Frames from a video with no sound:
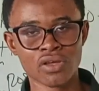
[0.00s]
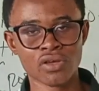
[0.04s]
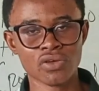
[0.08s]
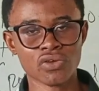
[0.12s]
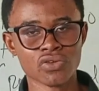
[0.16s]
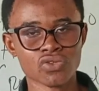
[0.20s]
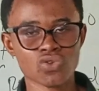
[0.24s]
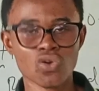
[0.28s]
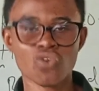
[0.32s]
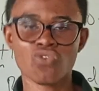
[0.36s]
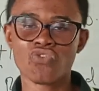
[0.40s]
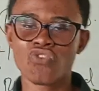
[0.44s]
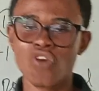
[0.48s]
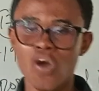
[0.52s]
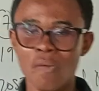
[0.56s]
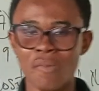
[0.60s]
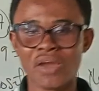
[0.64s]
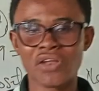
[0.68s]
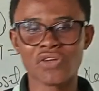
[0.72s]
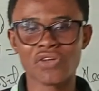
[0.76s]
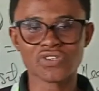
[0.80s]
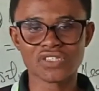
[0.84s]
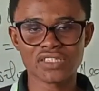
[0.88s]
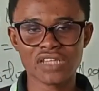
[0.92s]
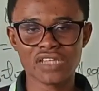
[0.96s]
So 4
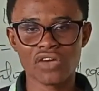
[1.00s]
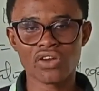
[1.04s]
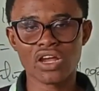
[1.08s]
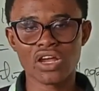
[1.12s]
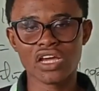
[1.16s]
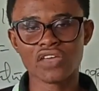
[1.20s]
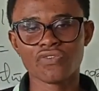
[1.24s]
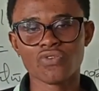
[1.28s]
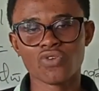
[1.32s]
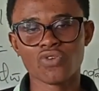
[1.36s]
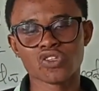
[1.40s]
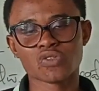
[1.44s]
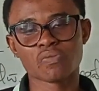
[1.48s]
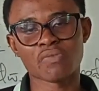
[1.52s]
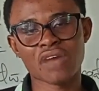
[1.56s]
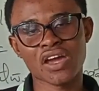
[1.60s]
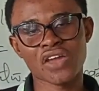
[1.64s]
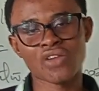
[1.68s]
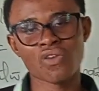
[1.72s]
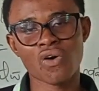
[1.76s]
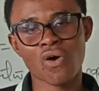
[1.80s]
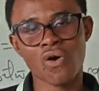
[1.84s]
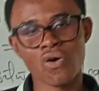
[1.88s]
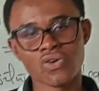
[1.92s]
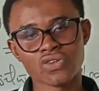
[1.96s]
minus 9, you're going to give us
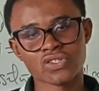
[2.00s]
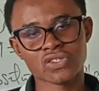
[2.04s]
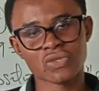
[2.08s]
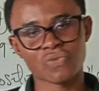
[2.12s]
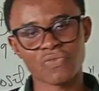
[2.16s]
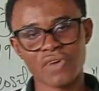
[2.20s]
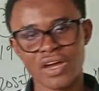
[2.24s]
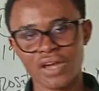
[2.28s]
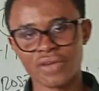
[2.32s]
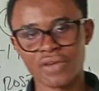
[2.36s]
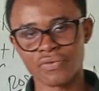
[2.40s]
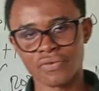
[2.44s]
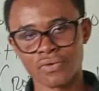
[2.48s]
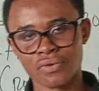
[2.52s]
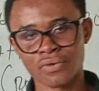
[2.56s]
minus 5.